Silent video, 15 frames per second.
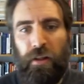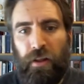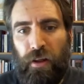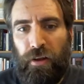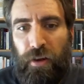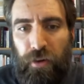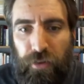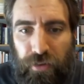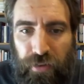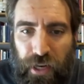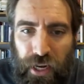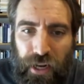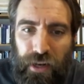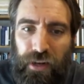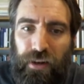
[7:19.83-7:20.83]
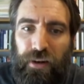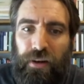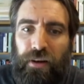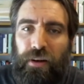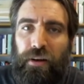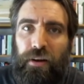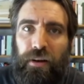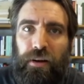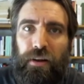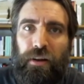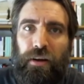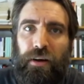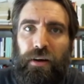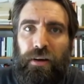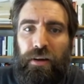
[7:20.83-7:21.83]
You just need
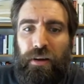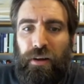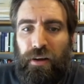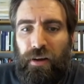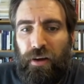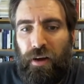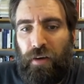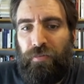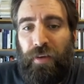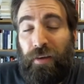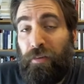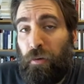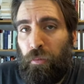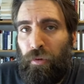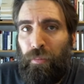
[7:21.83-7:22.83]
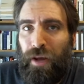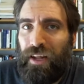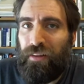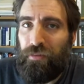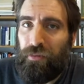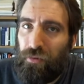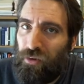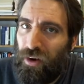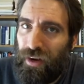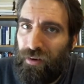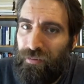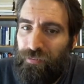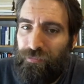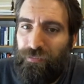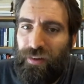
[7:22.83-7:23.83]
a favorable balance of trade.
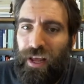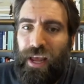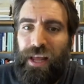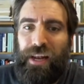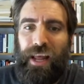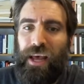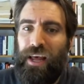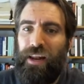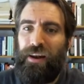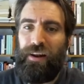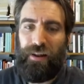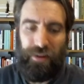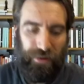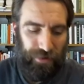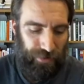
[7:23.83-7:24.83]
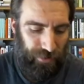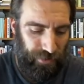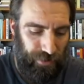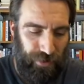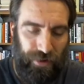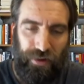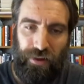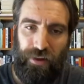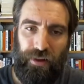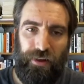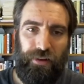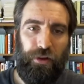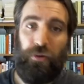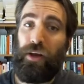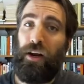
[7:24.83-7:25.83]
And then
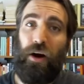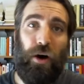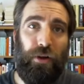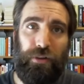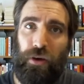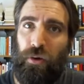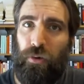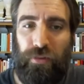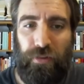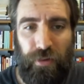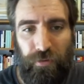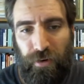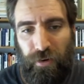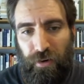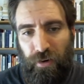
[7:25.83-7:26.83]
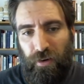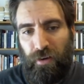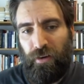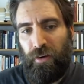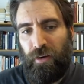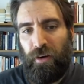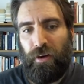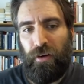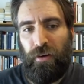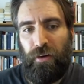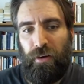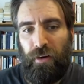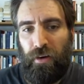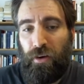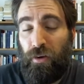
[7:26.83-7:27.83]
you'll get all the gold and silver you could,
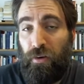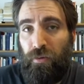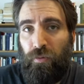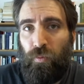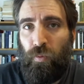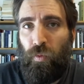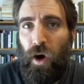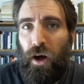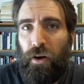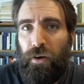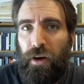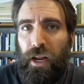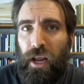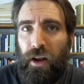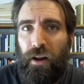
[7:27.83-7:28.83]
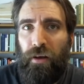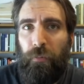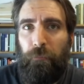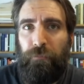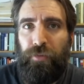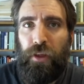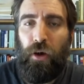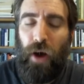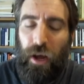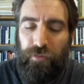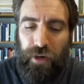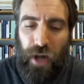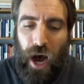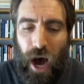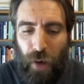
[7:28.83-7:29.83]
you could want or need. You'll have
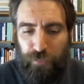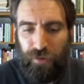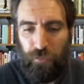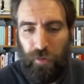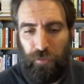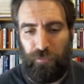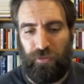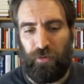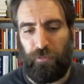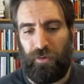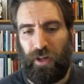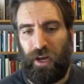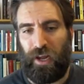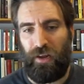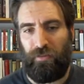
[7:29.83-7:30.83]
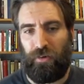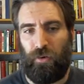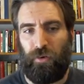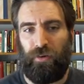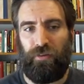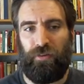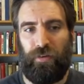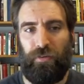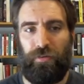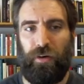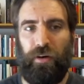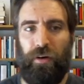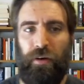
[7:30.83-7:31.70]
an optimum supply of gold and silver